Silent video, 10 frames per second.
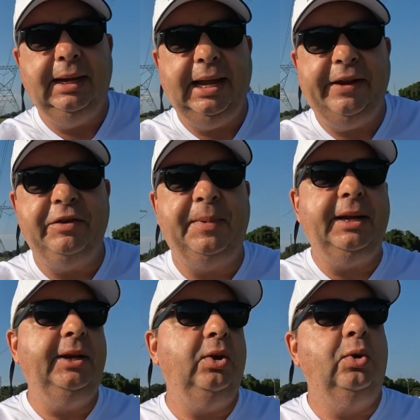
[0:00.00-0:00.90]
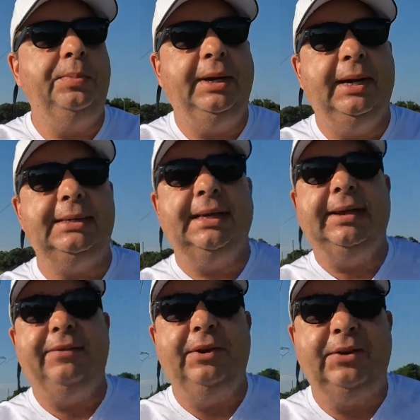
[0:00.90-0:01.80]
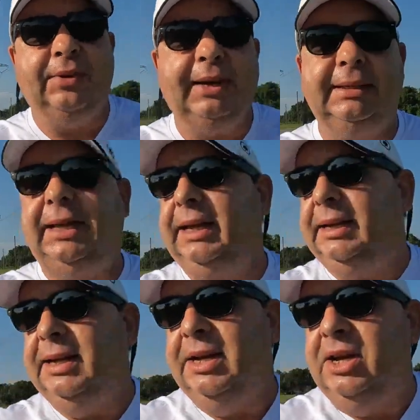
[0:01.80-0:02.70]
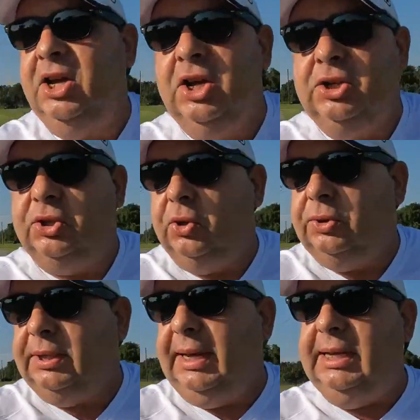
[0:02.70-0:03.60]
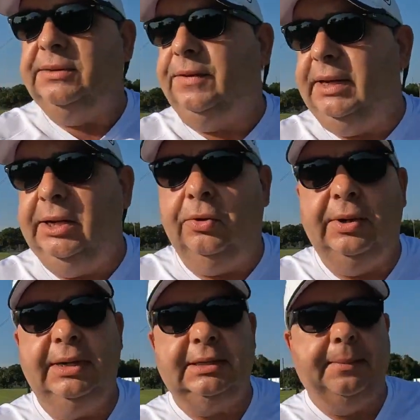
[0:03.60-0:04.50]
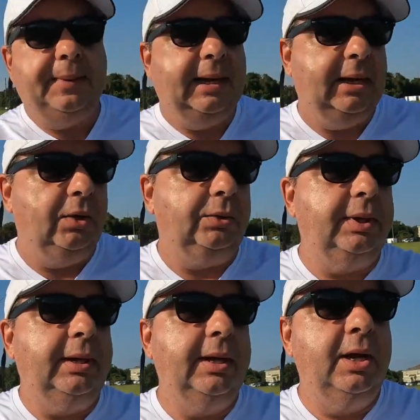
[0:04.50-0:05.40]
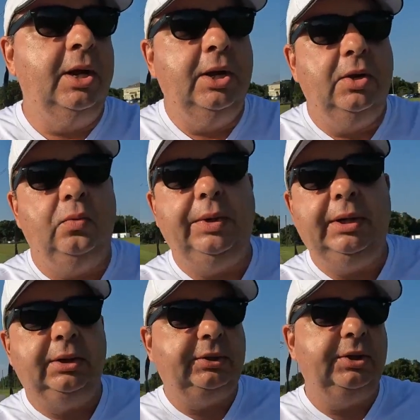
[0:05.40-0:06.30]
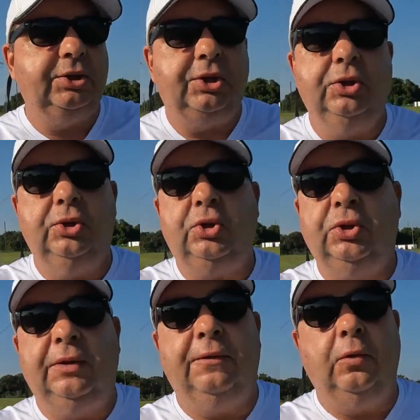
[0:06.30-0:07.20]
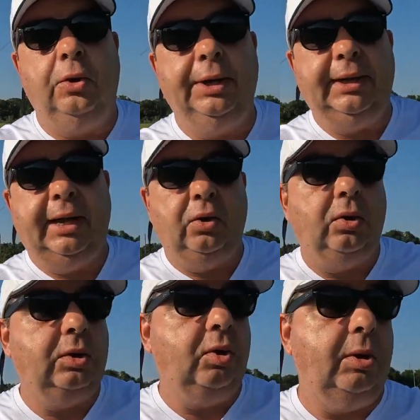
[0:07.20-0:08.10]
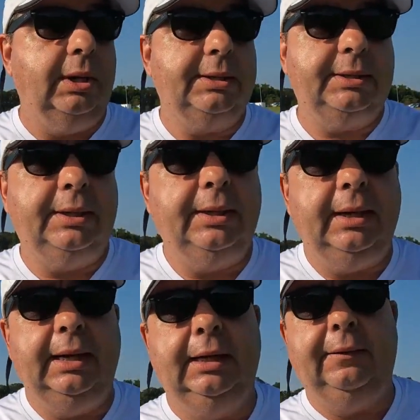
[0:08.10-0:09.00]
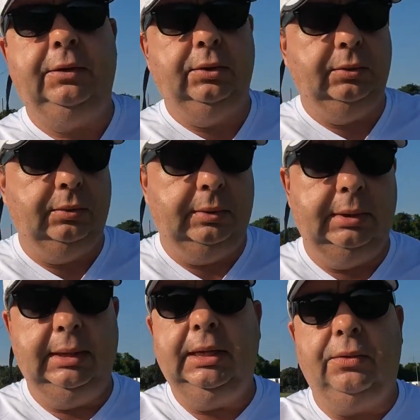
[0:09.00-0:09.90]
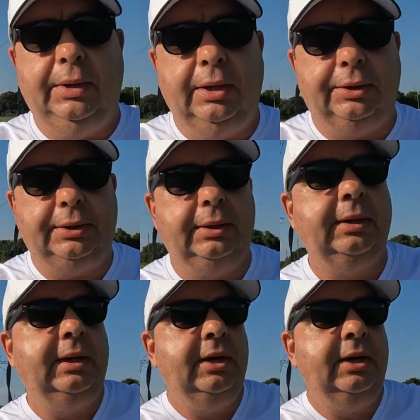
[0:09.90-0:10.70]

Hey everybody, hope you guys are having a great day. So today's video is about realtors you should avoid at all costs. And if you need a realtor,